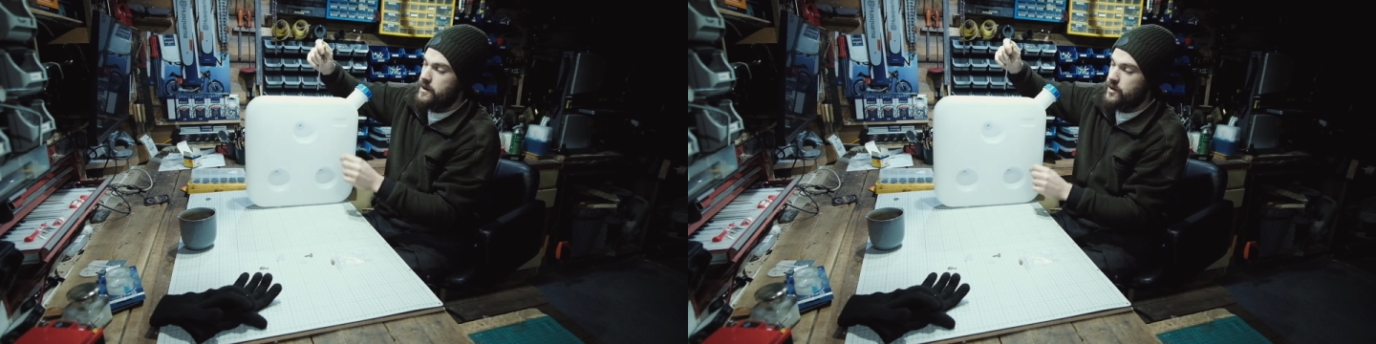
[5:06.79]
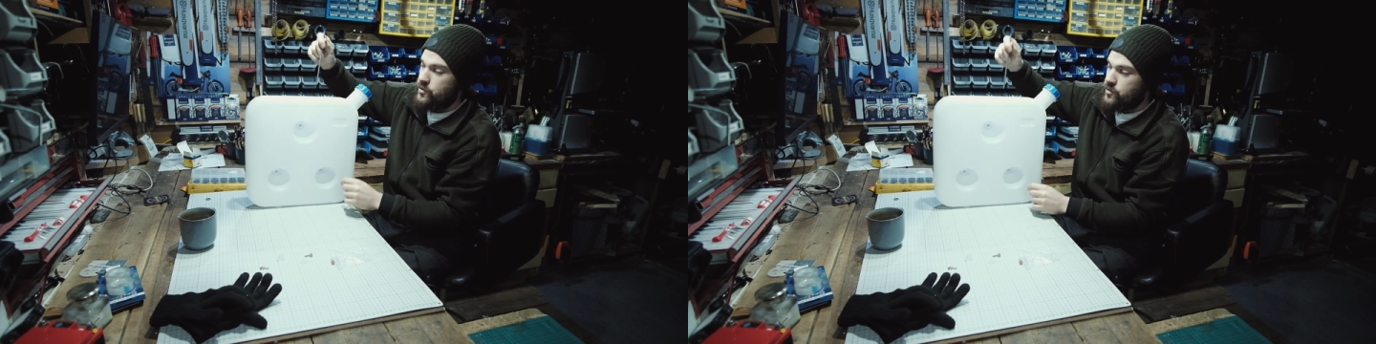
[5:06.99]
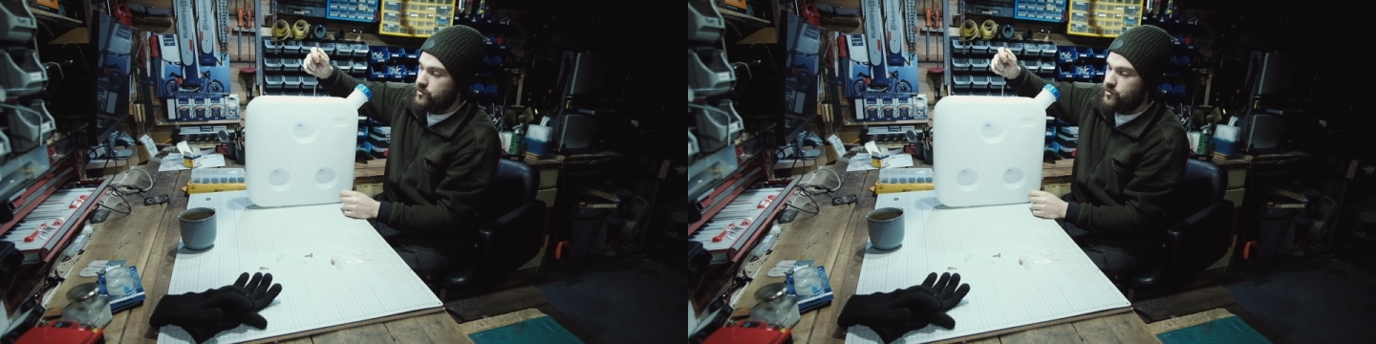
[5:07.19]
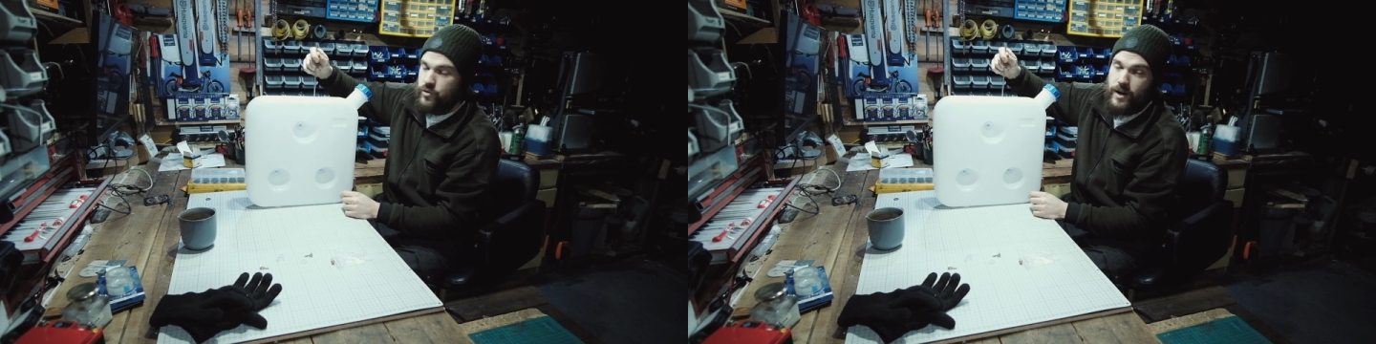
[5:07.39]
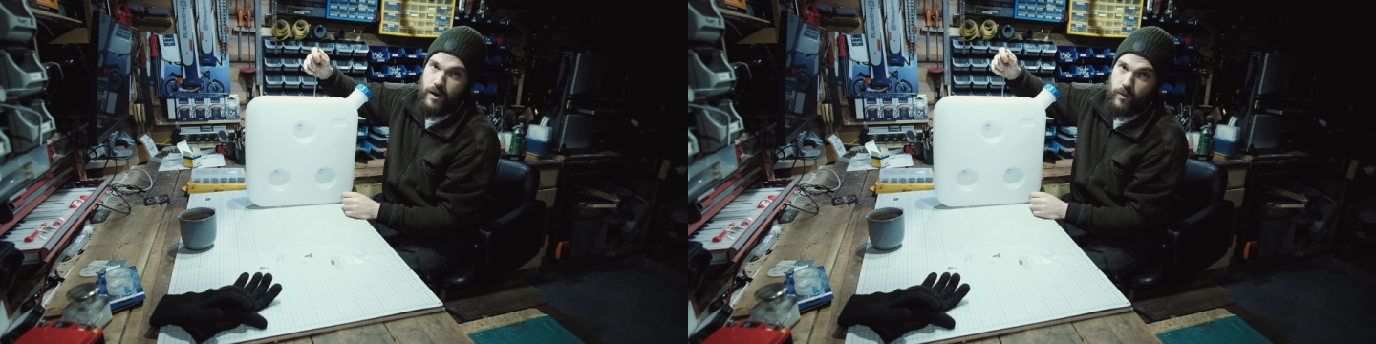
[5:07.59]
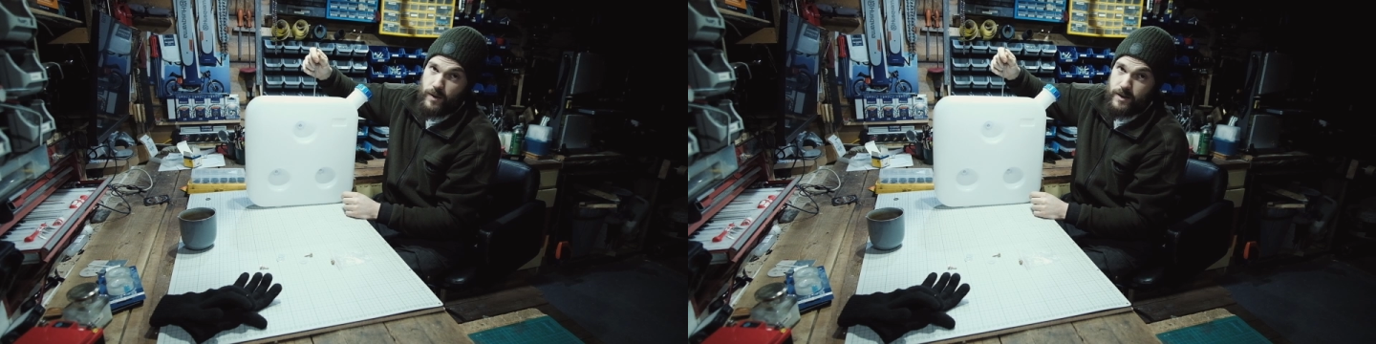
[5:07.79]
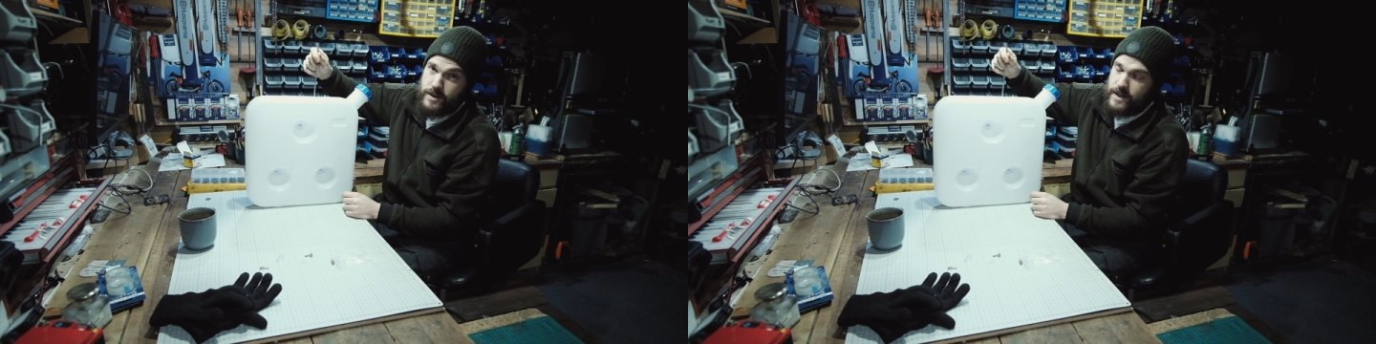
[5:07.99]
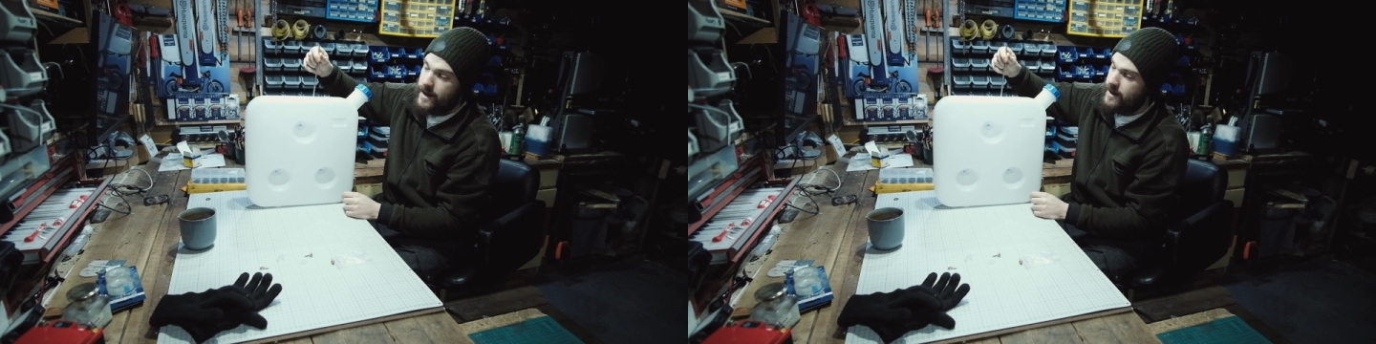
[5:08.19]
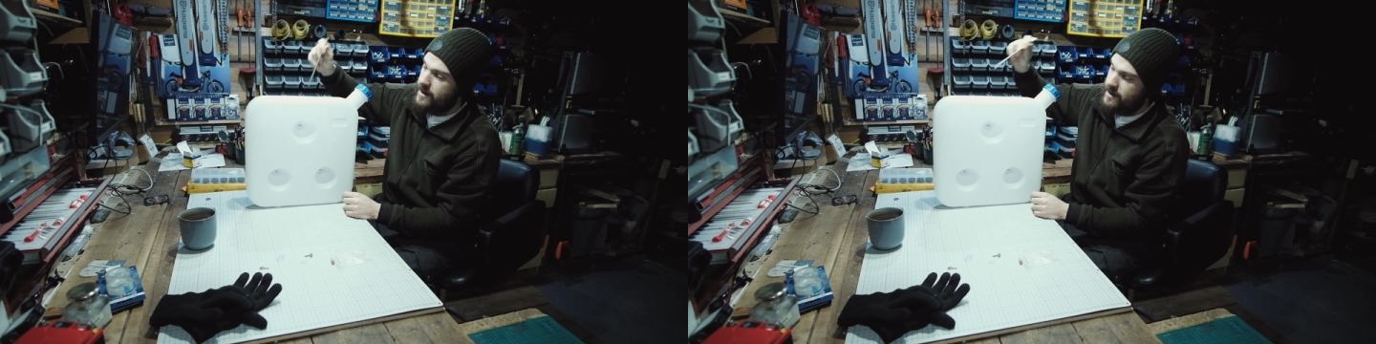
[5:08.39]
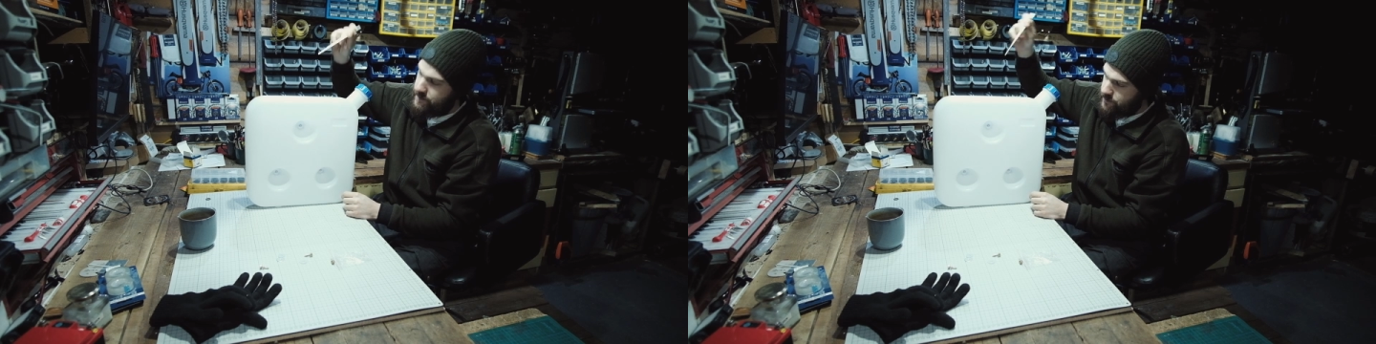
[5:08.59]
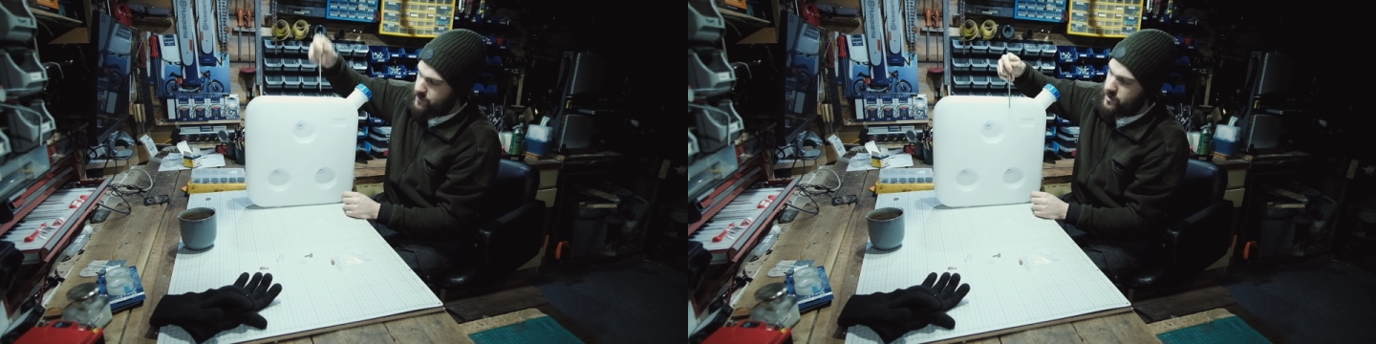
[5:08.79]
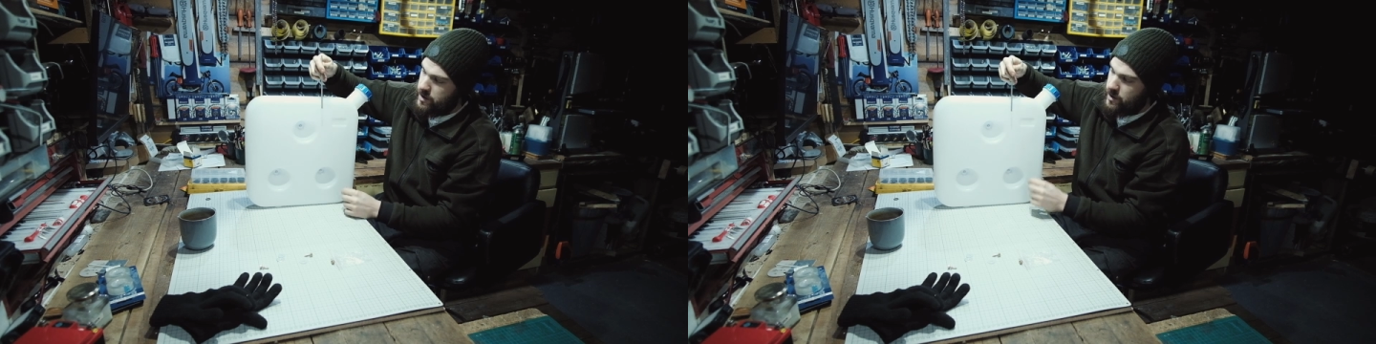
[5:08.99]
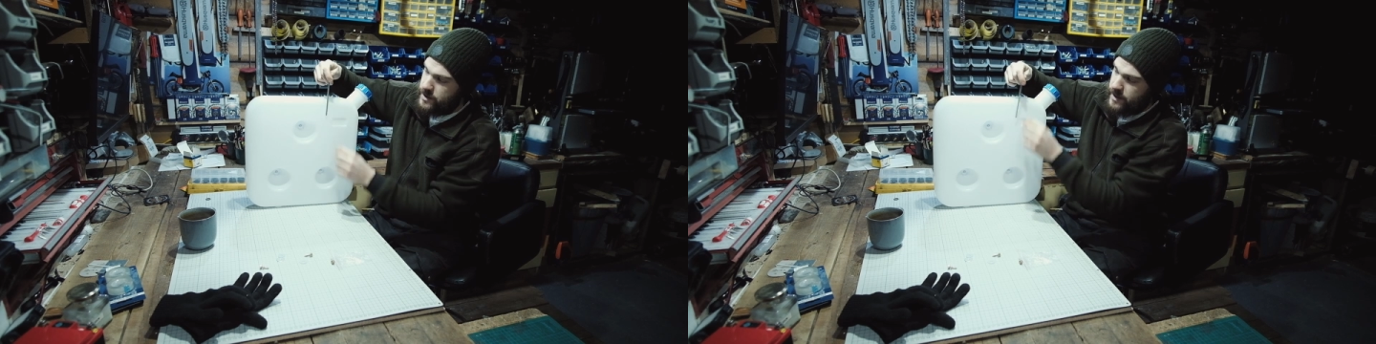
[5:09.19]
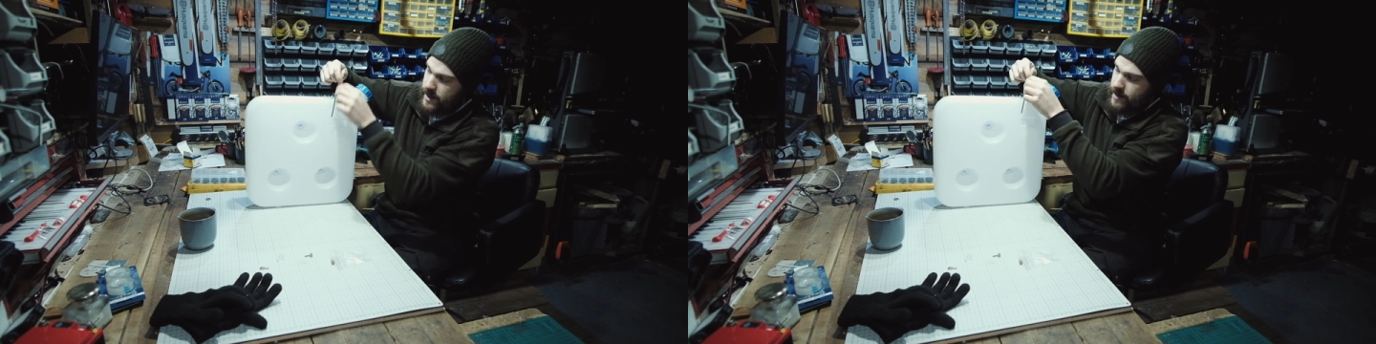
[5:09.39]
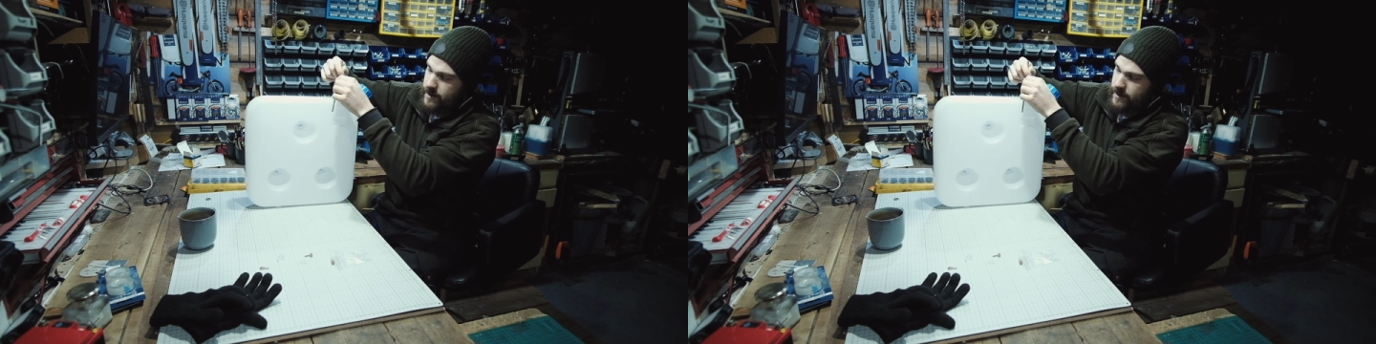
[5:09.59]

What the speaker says: You drill a hole in the tank, slot it in,